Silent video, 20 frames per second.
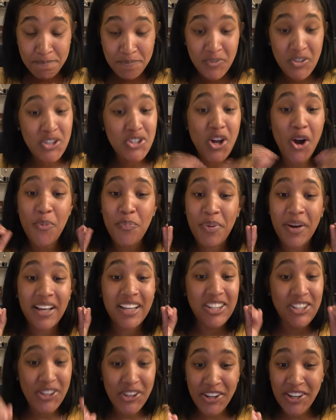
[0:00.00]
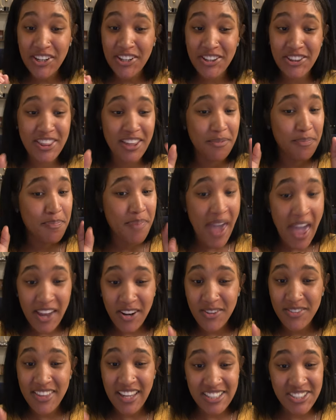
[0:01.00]
You know, but the
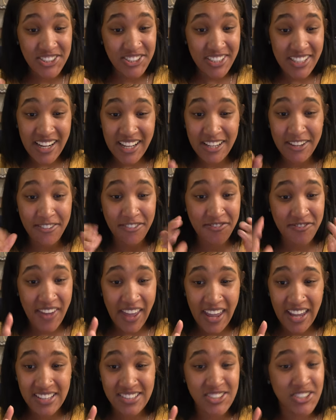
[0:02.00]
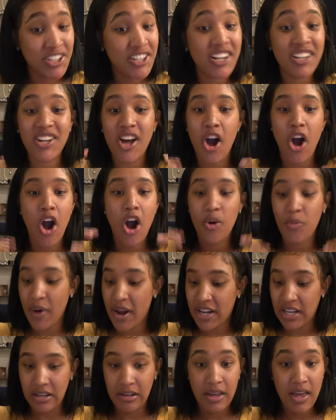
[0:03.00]
battle that you're going to face, you're going to
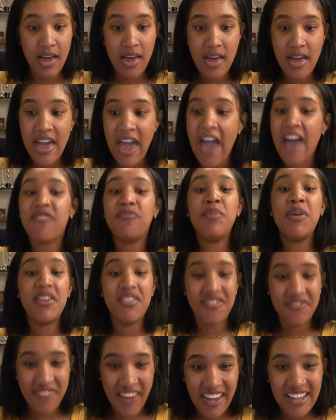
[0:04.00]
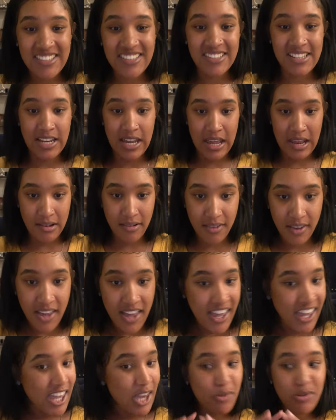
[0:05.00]
already have been facing it.
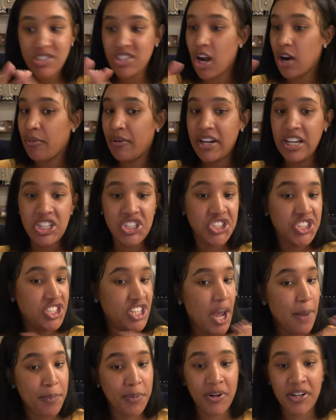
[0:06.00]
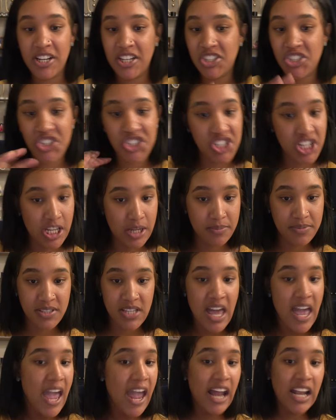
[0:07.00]
He was already shepherding sheep.
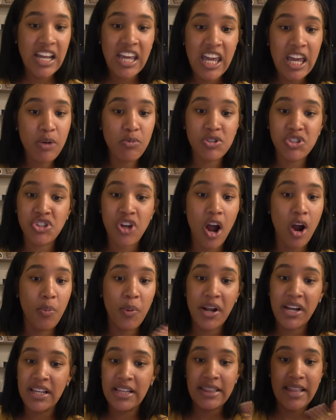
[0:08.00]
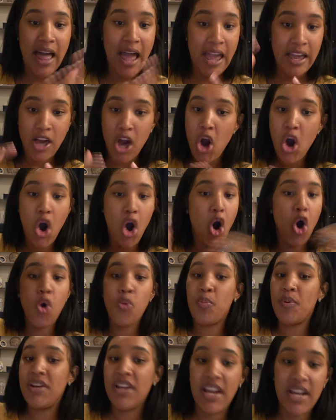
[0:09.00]
And he was already, like,
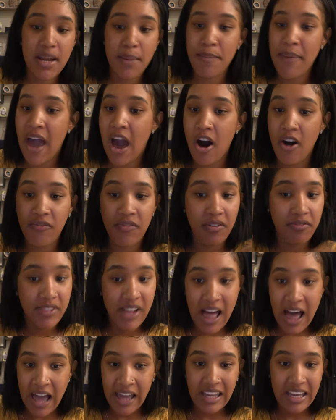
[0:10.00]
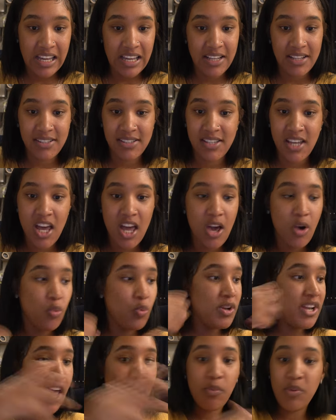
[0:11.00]
opening the mouth of lions
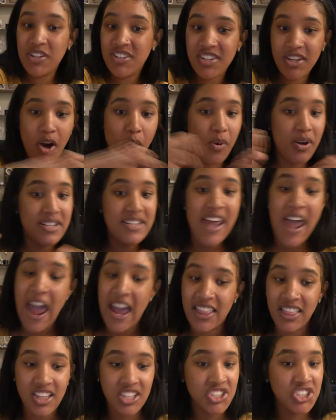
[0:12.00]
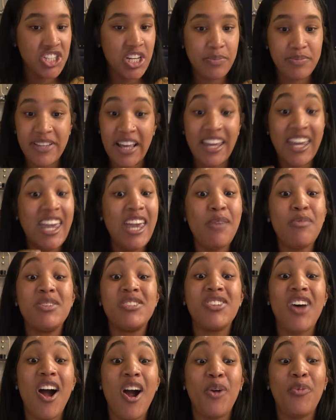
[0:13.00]
when they went to go attack the sheep. Like, he
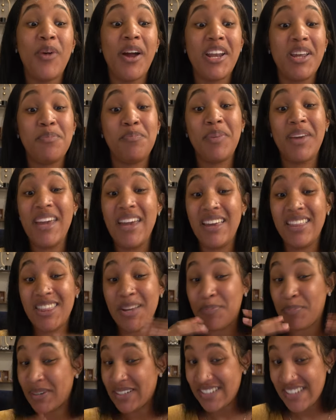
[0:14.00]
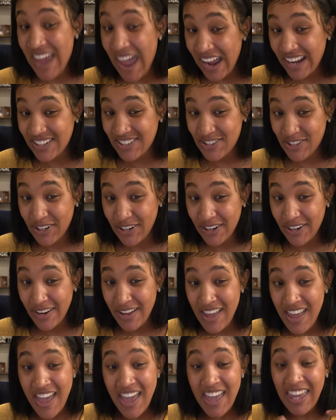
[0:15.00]
was already being the protector.
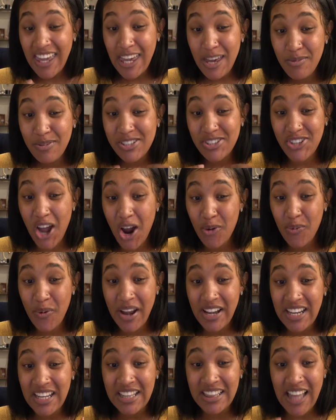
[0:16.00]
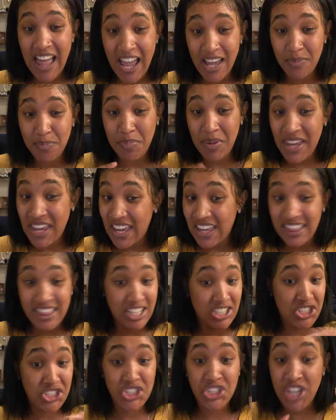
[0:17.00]
He was already, like, being
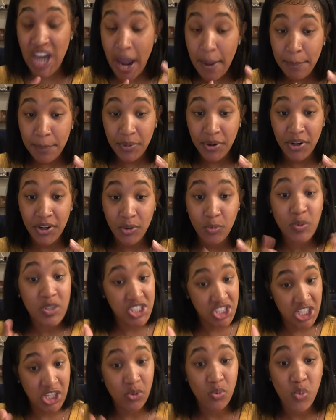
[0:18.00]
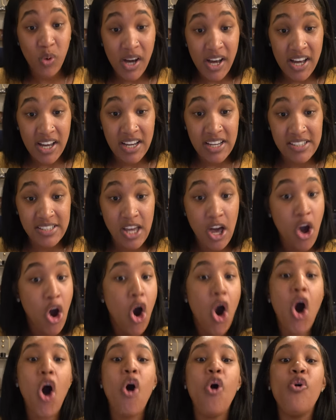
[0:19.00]
the shepherd, which he was,
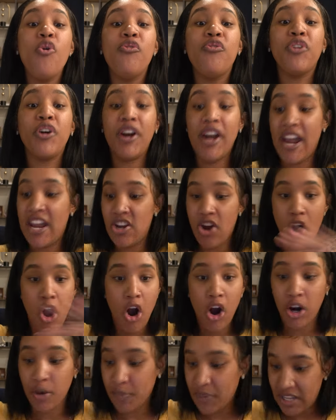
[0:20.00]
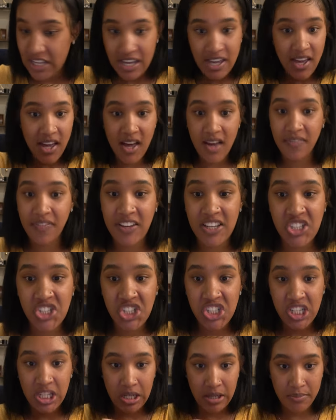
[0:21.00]
over an army of his
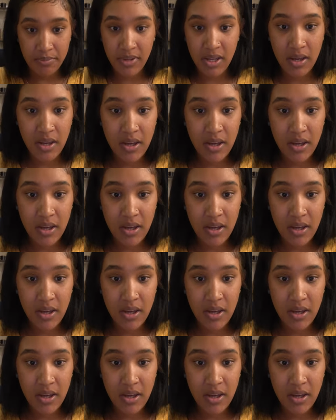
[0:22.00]
sheep.